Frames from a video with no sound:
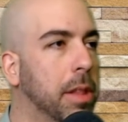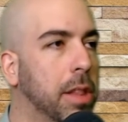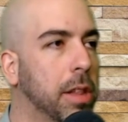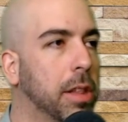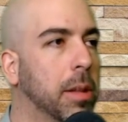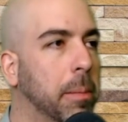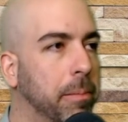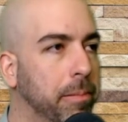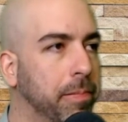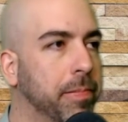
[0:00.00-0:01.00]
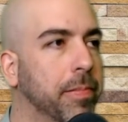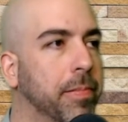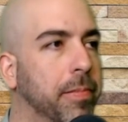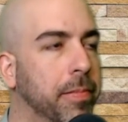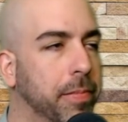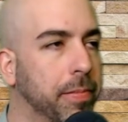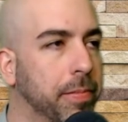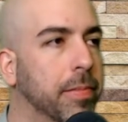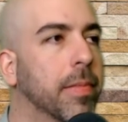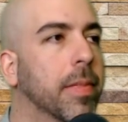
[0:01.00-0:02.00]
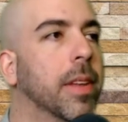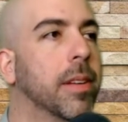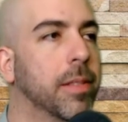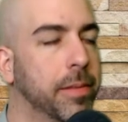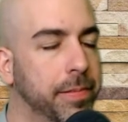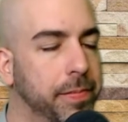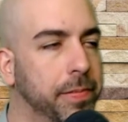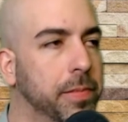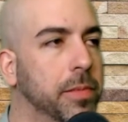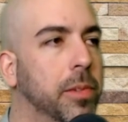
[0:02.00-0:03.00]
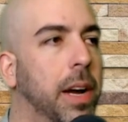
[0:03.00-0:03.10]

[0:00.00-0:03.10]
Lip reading: just a super thick, big slab of concrete.